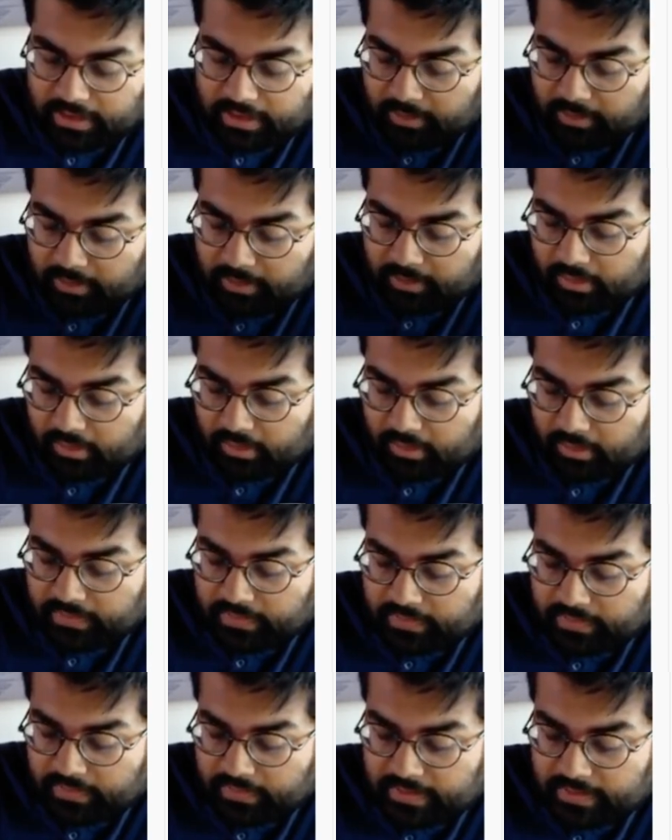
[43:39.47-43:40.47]
to
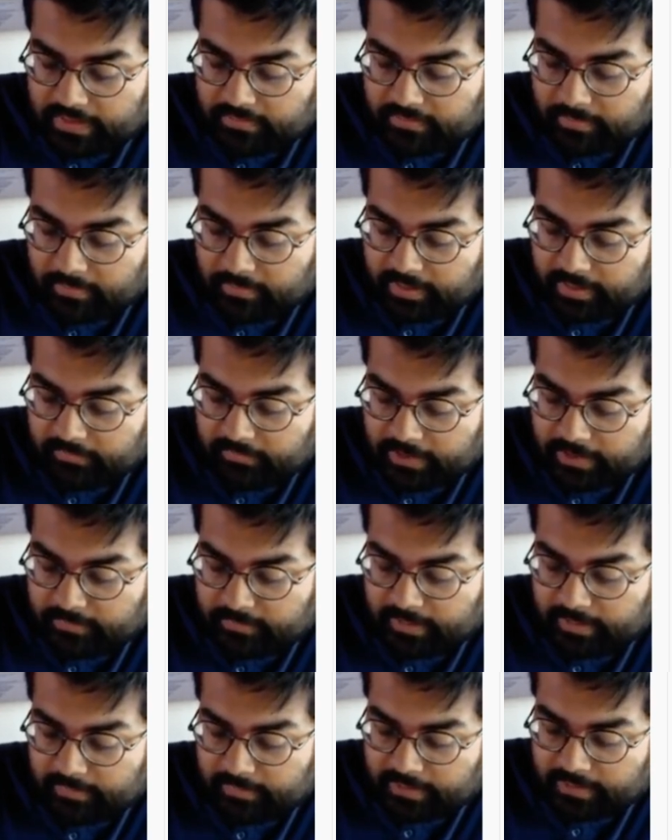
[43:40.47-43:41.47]
enroll in the
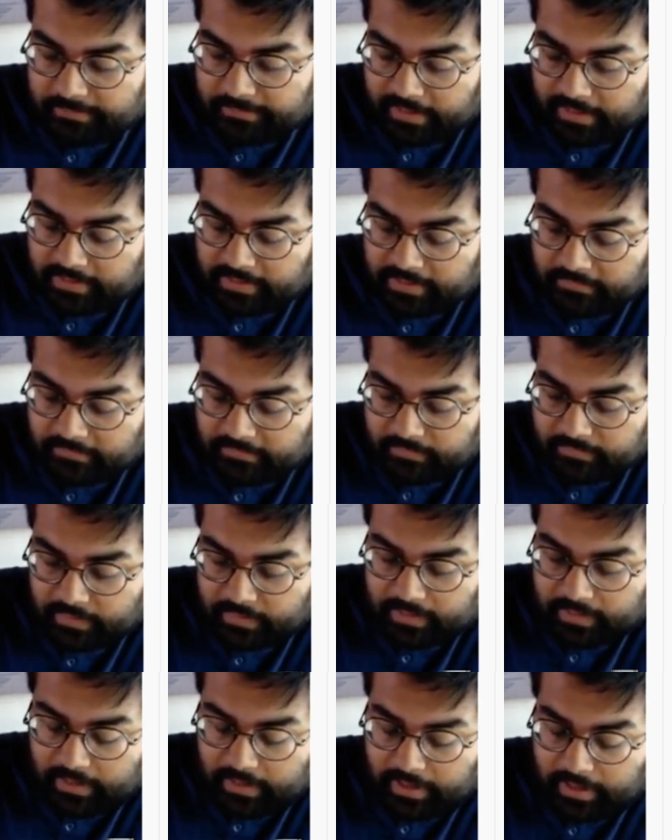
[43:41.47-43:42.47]
course
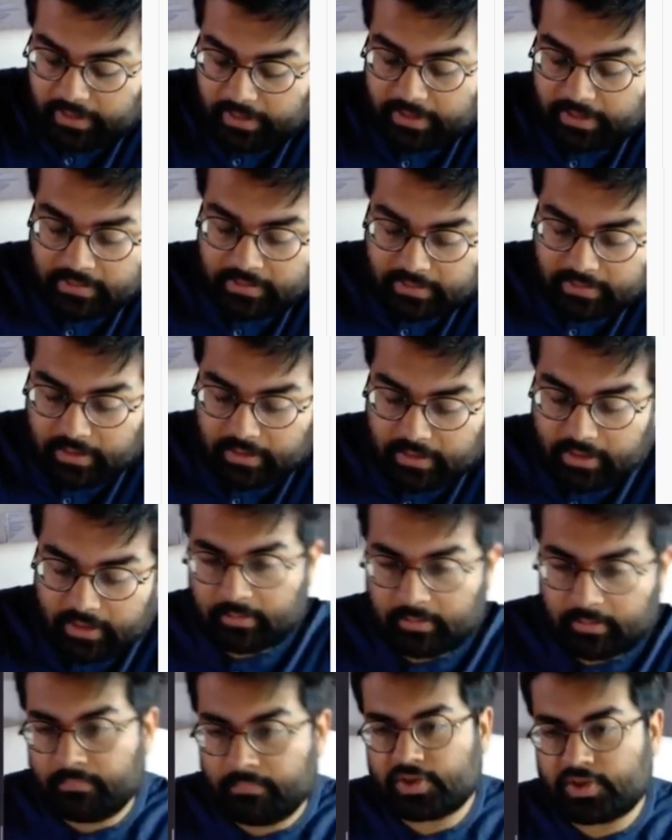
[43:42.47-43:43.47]
once the
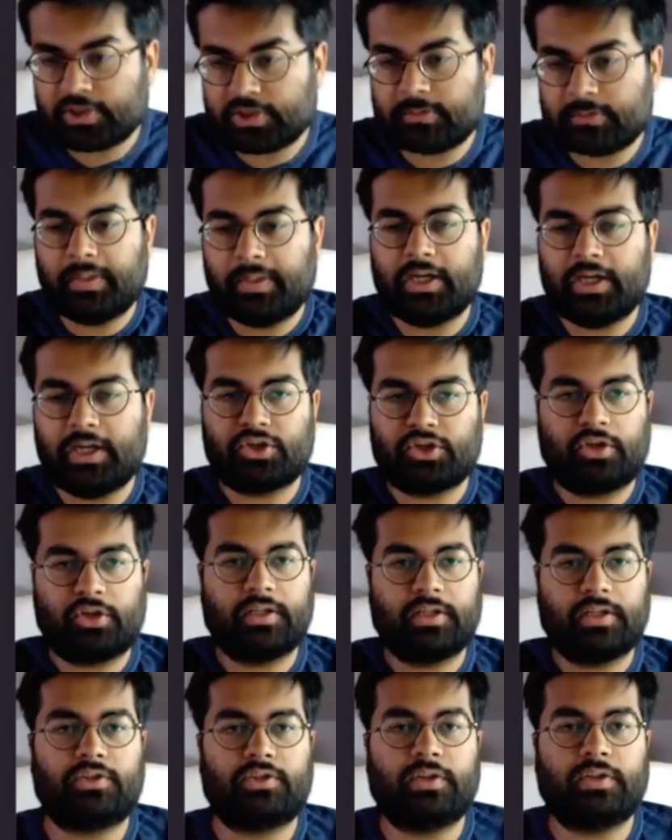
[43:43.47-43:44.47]
webinar is
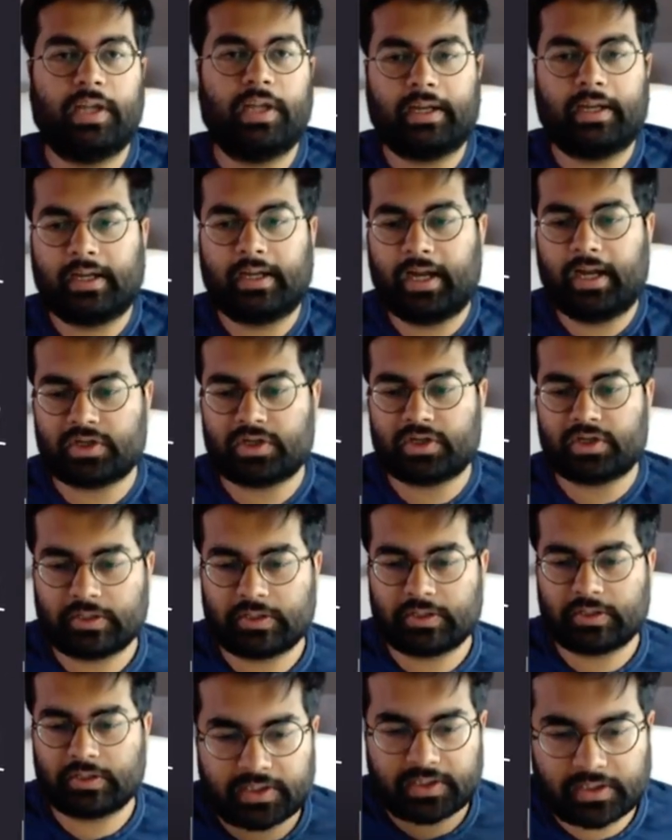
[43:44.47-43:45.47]
done.
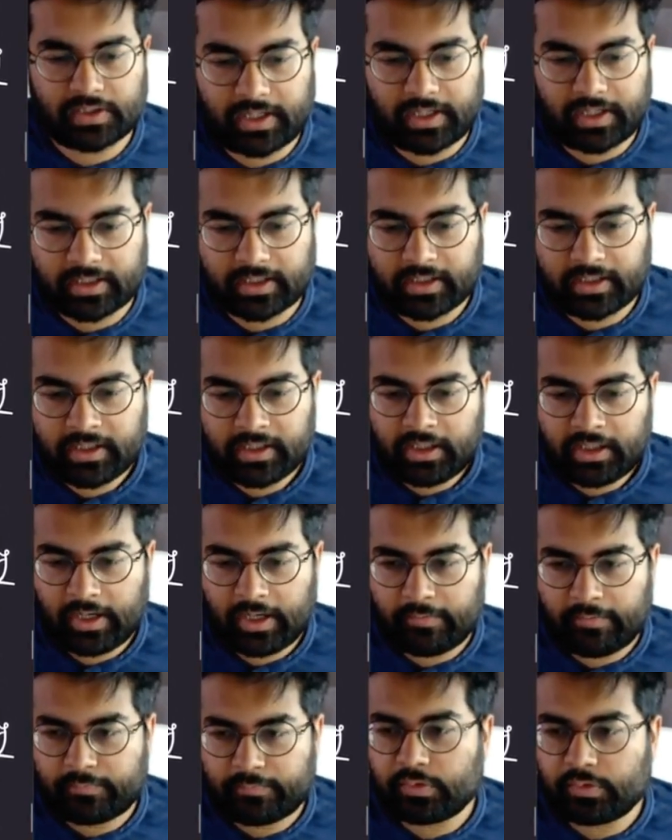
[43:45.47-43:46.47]
So
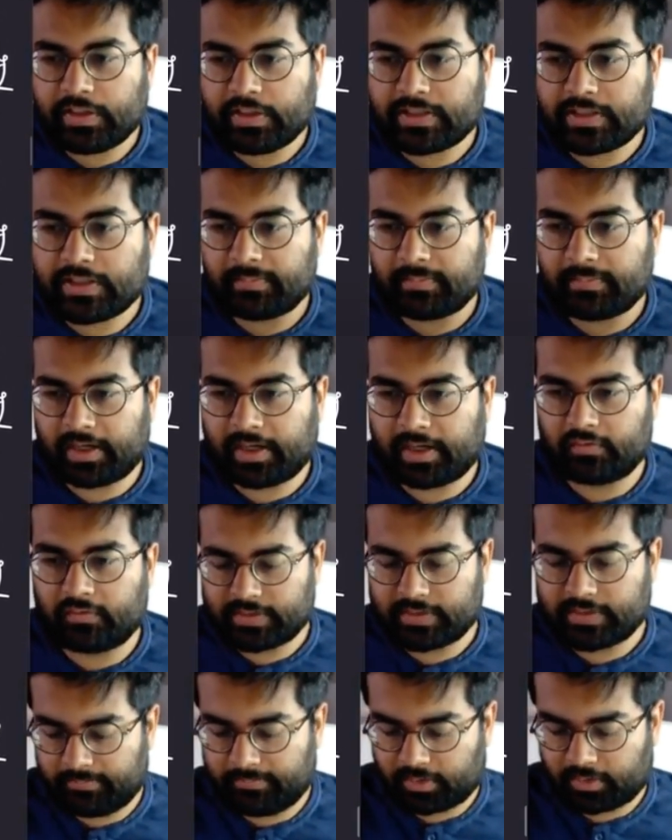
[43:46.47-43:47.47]
this was the
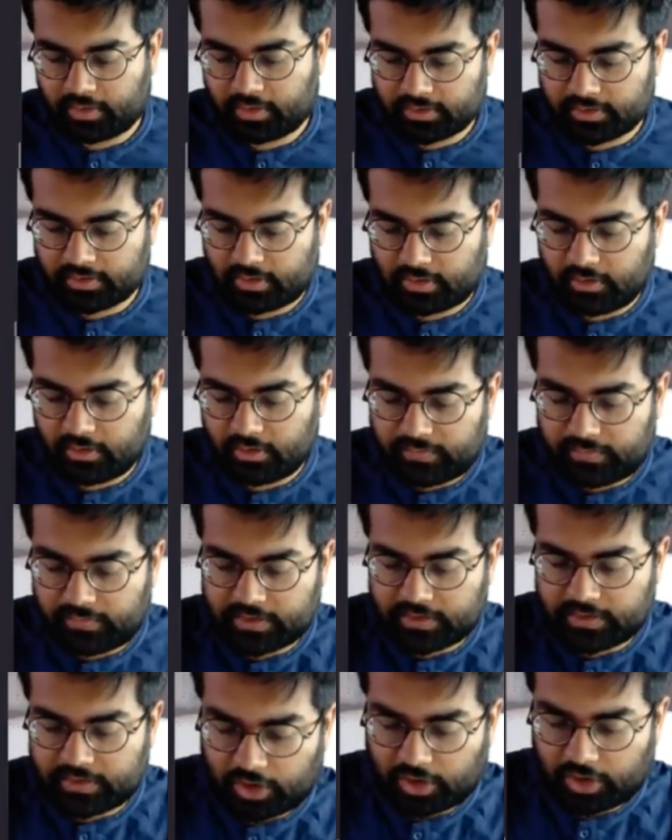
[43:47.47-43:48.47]
entire story.
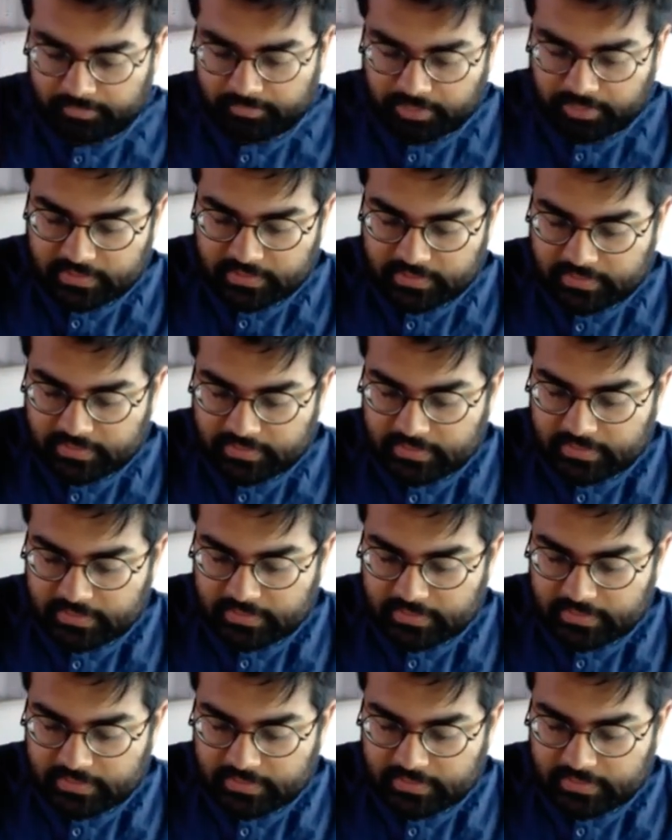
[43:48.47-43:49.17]
So far, we